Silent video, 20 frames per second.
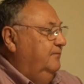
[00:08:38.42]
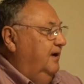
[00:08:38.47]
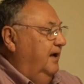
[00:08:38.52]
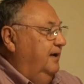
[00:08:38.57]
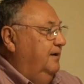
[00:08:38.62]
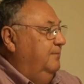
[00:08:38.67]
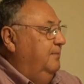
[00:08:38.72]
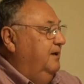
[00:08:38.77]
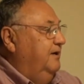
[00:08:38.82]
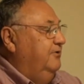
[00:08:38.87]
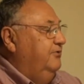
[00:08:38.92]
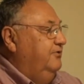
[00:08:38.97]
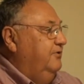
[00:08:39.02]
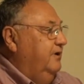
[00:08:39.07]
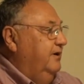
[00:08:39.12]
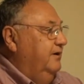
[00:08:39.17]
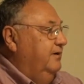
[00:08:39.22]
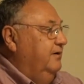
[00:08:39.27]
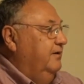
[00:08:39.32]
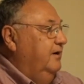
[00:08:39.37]

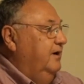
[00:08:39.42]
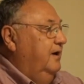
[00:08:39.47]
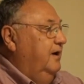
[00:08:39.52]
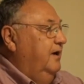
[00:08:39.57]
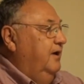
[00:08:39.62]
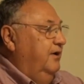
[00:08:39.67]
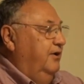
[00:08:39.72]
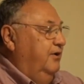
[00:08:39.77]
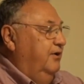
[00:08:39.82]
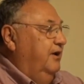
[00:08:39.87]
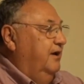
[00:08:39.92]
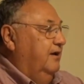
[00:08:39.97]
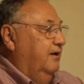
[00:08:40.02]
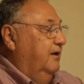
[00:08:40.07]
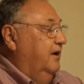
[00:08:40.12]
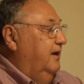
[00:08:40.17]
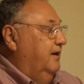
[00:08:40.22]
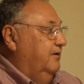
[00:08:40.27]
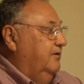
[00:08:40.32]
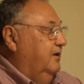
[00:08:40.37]
administrator, you did a
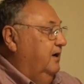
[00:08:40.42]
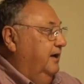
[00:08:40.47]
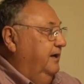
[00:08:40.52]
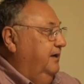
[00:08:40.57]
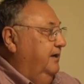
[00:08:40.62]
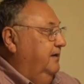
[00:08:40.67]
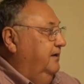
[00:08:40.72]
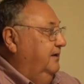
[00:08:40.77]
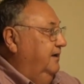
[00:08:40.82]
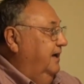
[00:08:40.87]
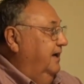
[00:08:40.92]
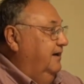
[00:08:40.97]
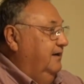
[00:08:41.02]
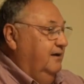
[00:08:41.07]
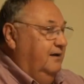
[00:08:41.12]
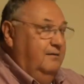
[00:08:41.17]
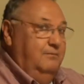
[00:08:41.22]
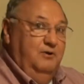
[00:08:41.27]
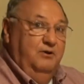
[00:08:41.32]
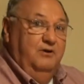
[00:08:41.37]
lot of writing and you had to
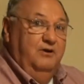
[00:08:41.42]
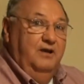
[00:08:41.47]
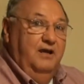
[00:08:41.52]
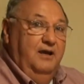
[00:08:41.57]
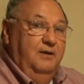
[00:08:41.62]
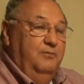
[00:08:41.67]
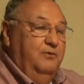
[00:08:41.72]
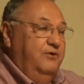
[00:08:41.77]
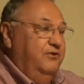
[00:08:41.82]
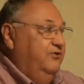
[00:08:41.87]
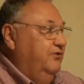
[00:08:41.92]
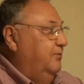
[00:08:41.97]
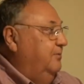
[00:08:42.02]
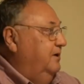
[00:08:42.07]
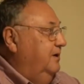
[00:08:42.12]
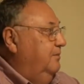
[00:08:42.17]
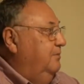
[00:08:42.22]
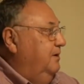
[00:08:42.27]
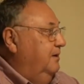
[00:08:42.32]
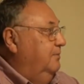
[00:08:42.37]
mm-hmm. communicate mm -hmm. with so
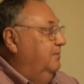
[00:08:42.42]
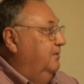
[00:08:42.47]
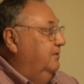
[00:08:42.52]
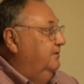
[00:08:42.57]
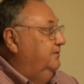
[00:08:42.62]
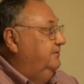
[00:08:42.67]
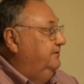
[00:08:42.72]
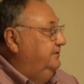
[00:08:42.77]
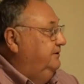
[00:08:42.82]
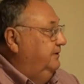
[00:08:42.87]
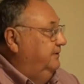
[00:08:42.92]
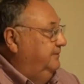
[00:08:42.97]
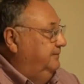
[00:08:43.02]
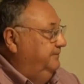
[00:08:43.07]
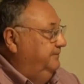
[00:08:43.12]
many people. So.